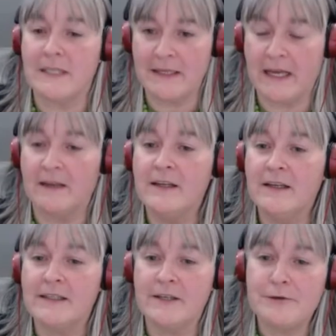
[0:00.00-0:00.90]
Yeah, yeah,
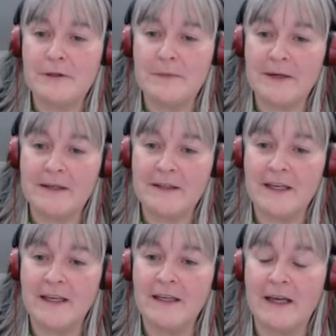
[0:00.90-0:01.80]
Central America.
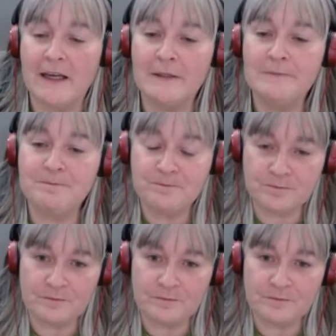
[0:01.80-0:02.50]
They um,